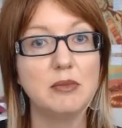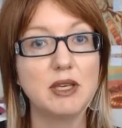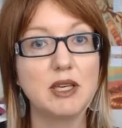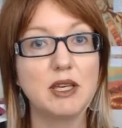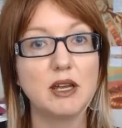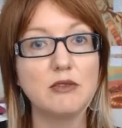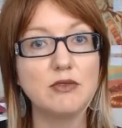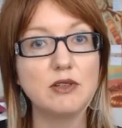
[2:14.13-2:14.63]
Be
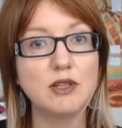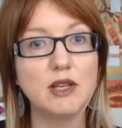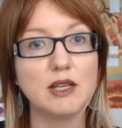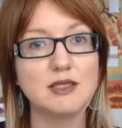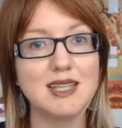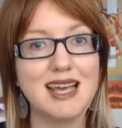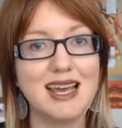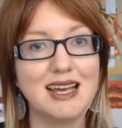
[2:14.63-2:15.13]
careful
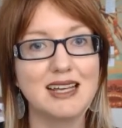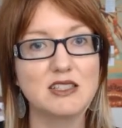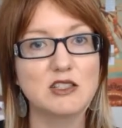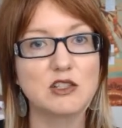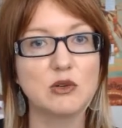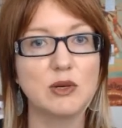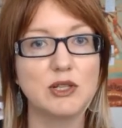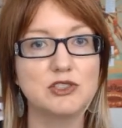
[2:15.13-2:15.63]
not to
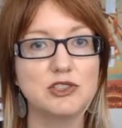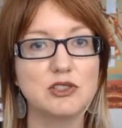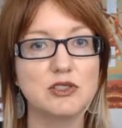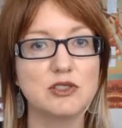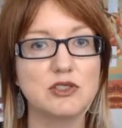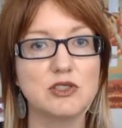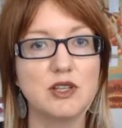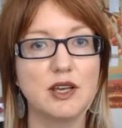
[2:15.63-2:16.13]
ask
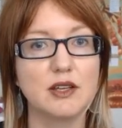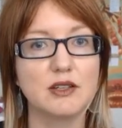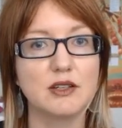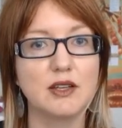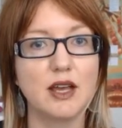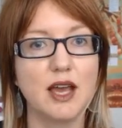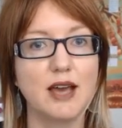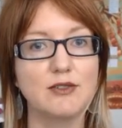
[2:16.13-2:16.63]
questions
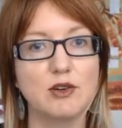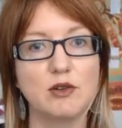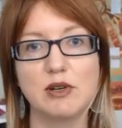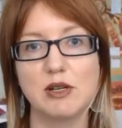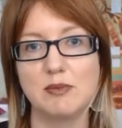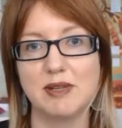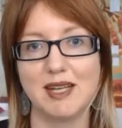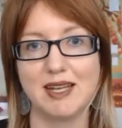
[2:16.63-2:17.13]
that have
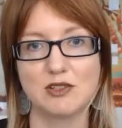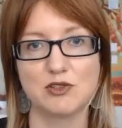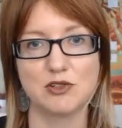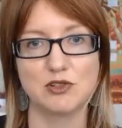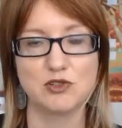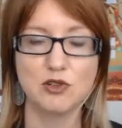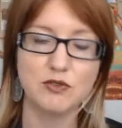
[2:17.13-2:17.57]
already been answered.